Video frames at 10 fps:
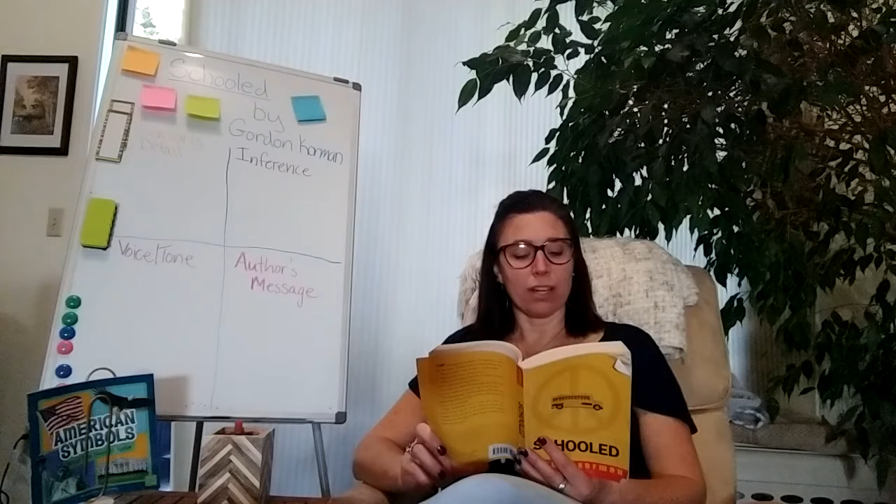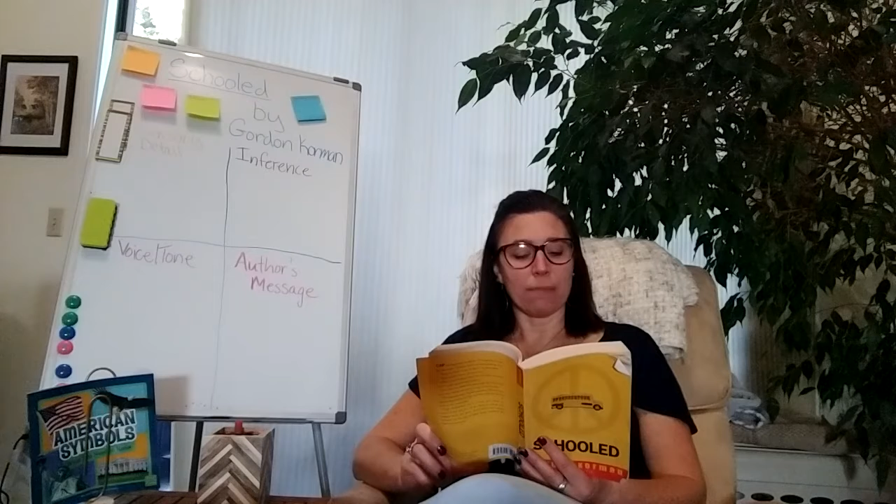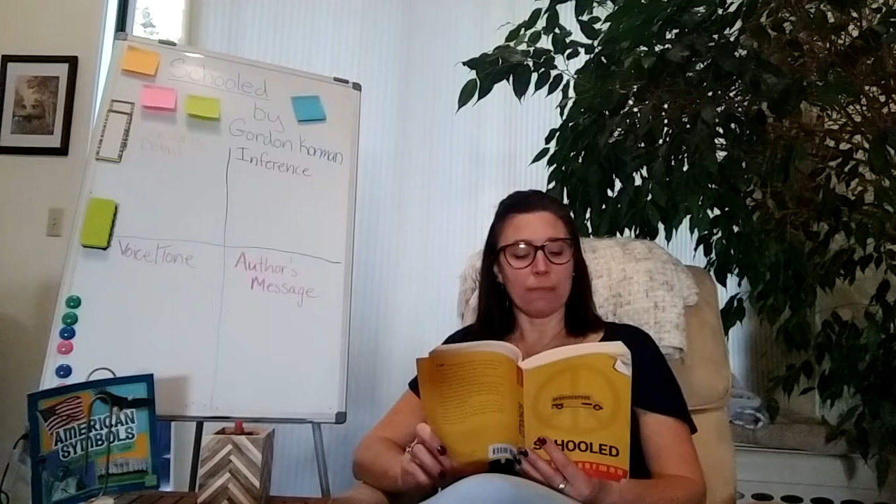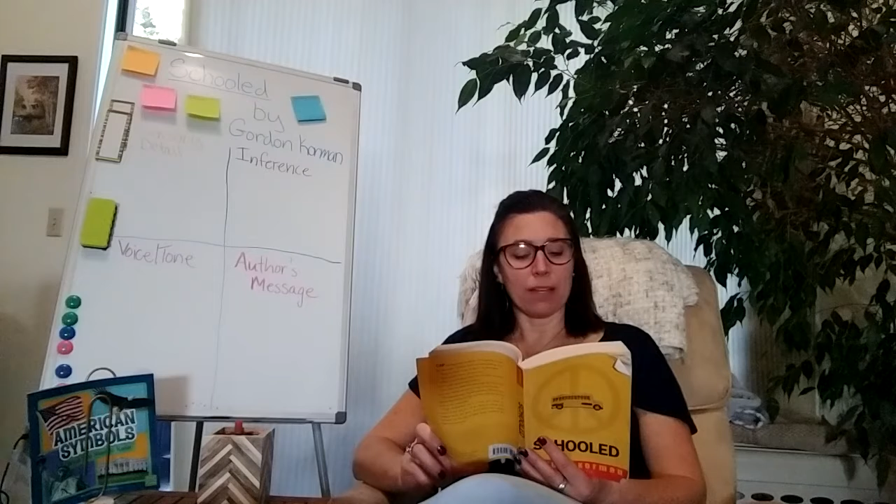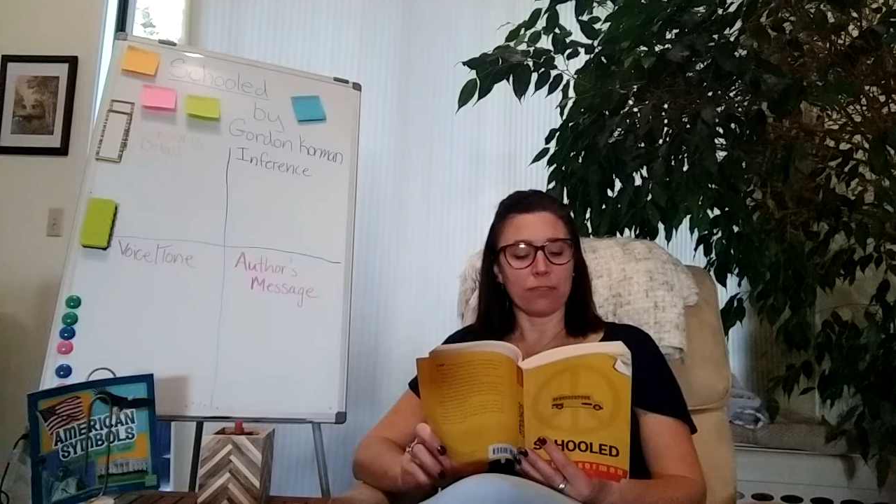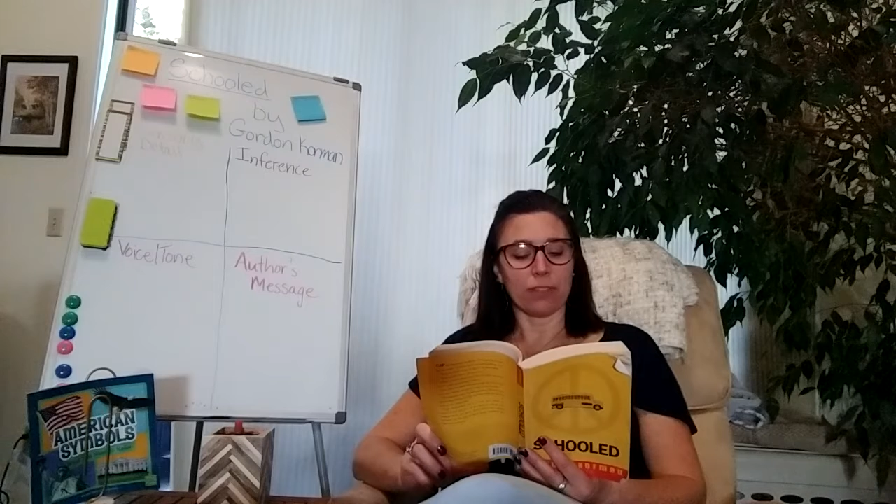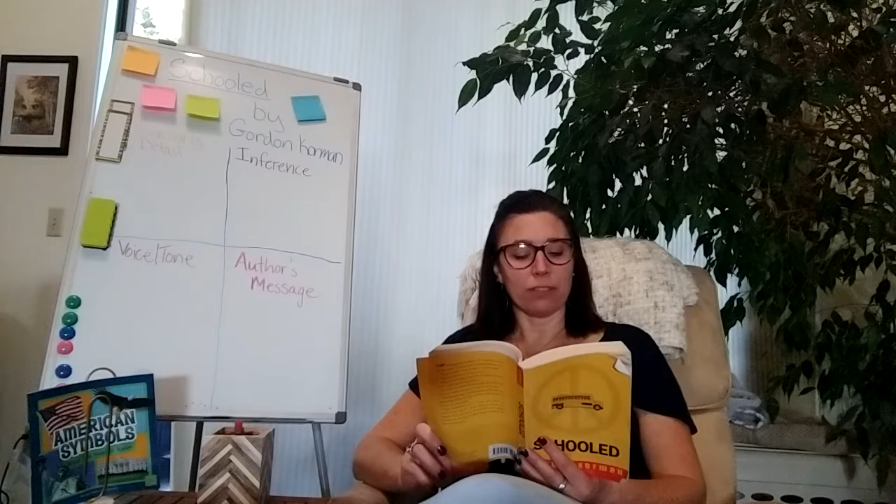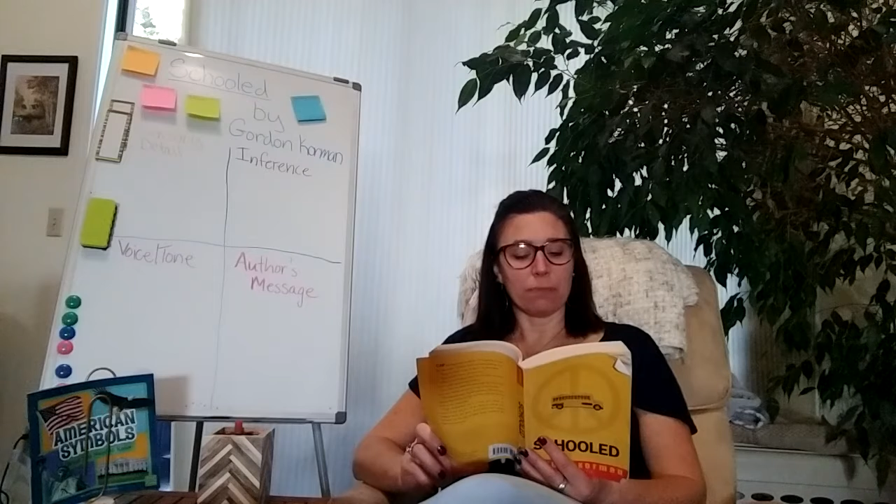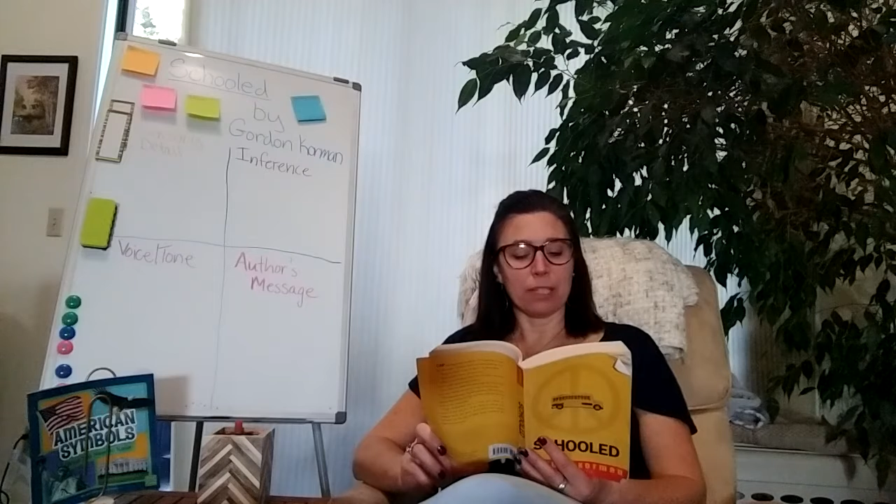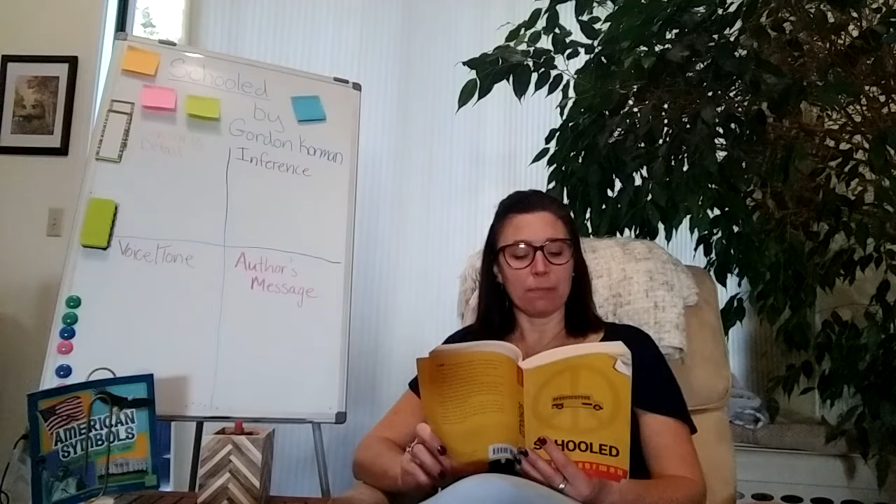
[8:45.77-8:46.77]
on a mouthful
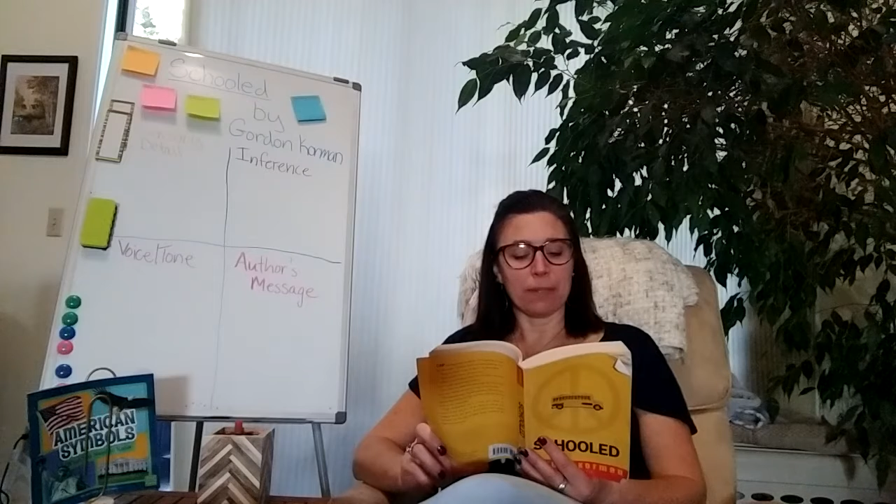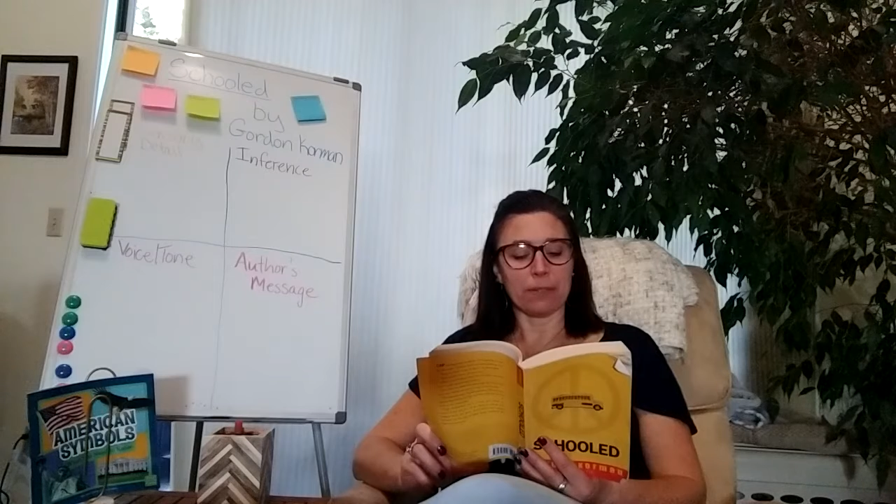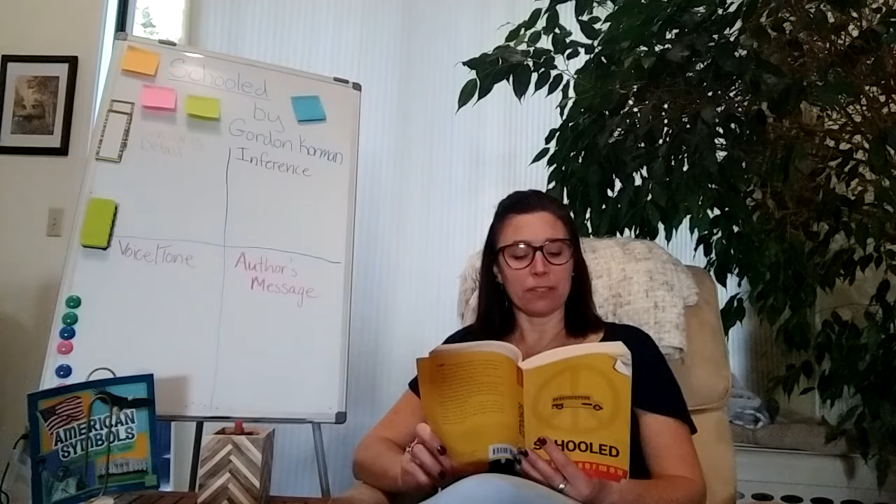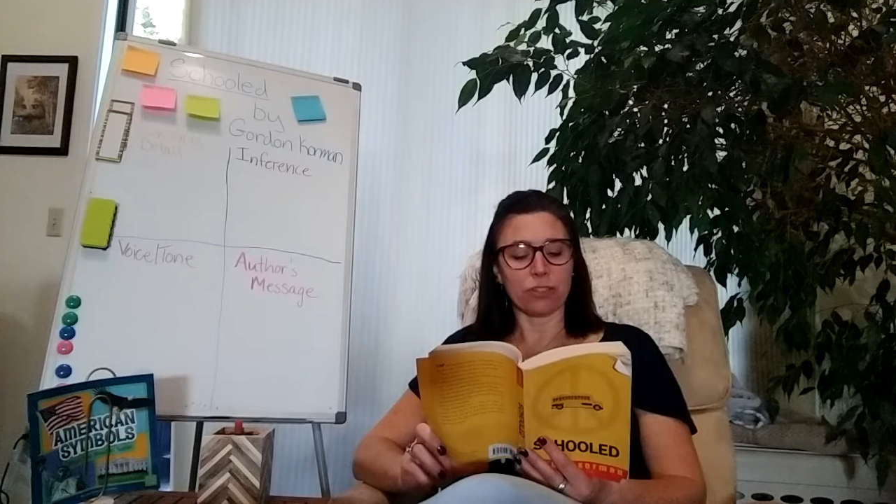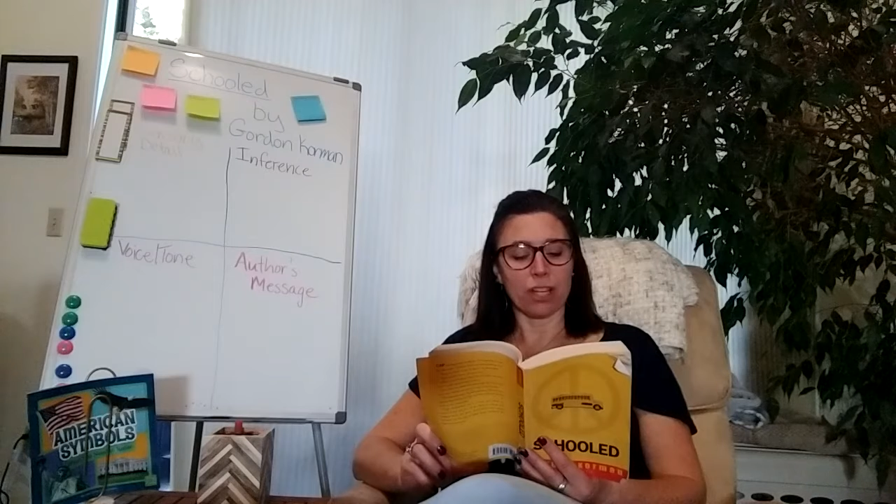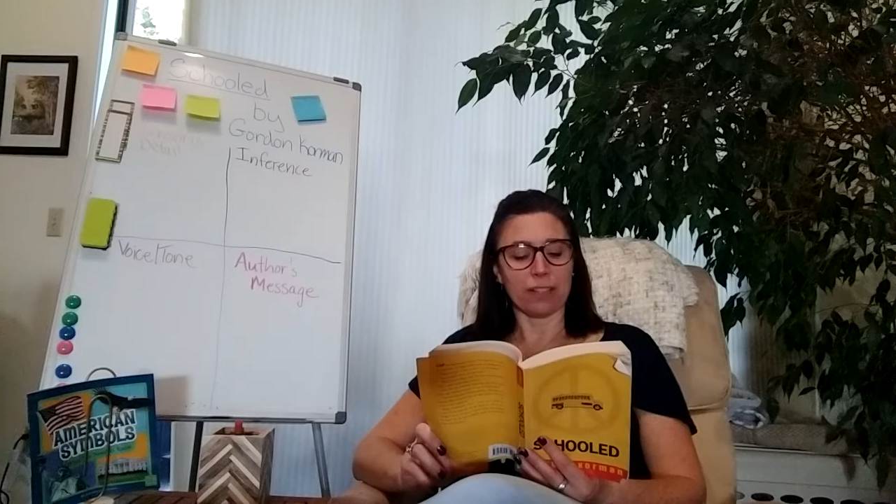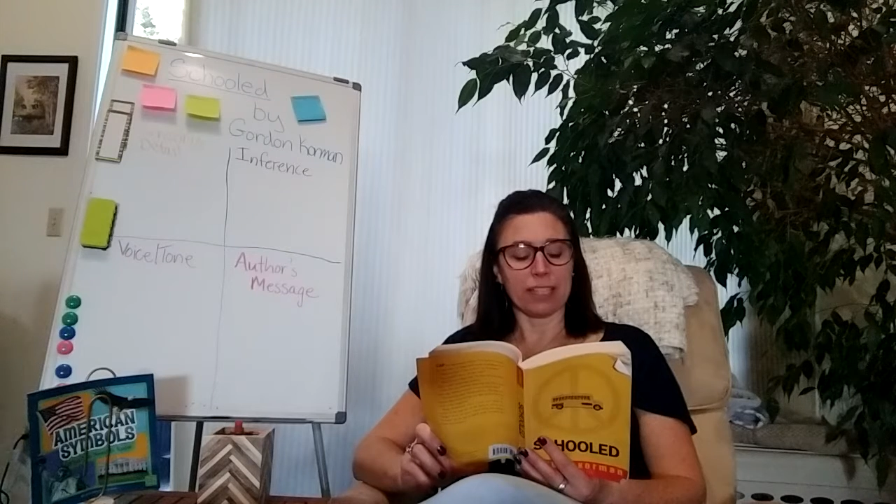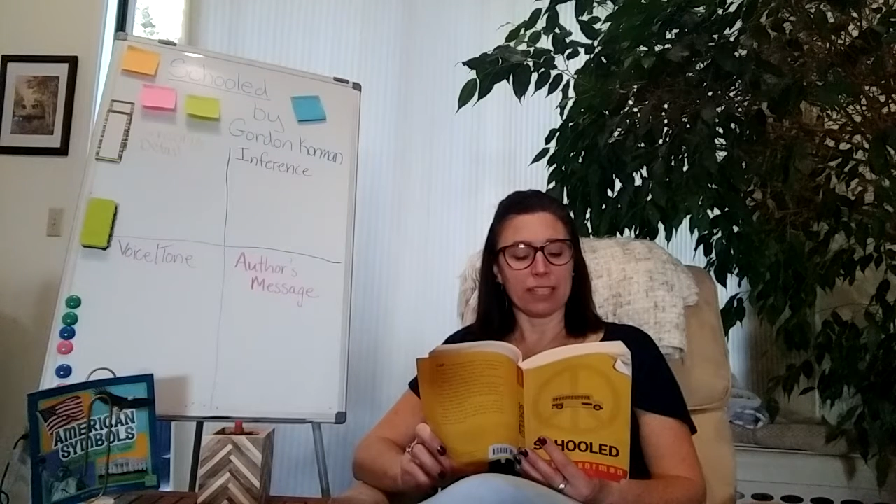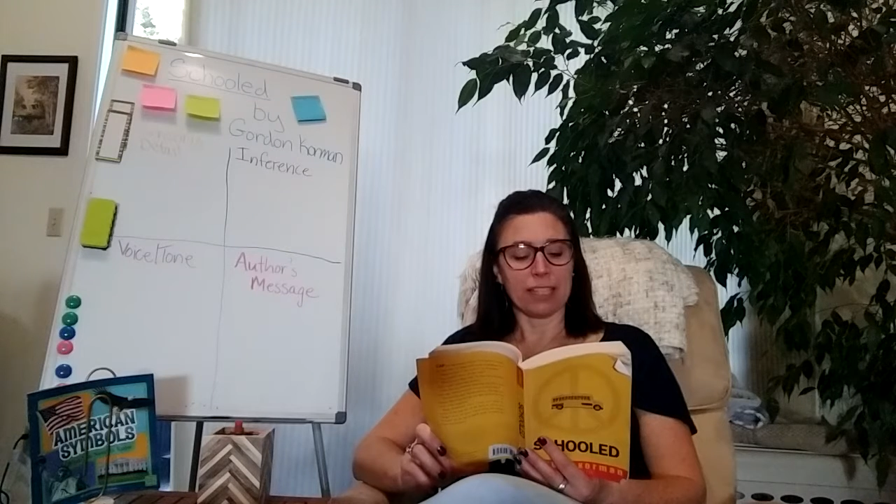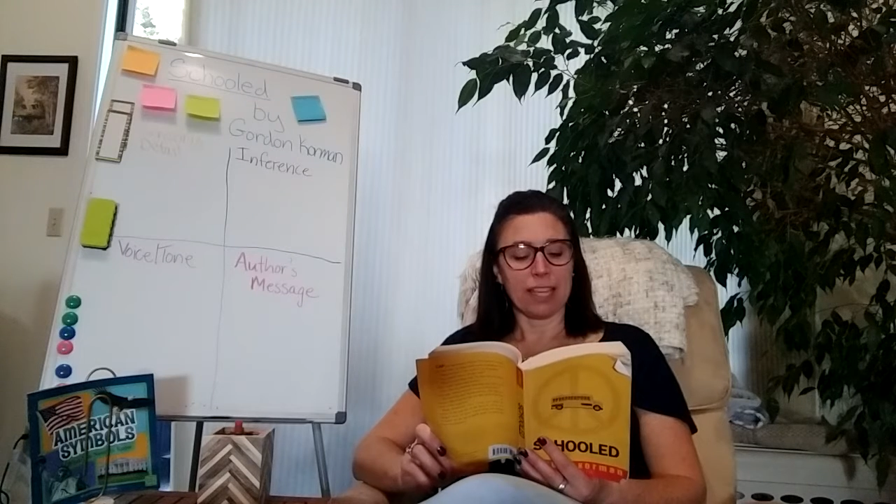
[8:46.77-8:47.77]
of peanut butter and jelly.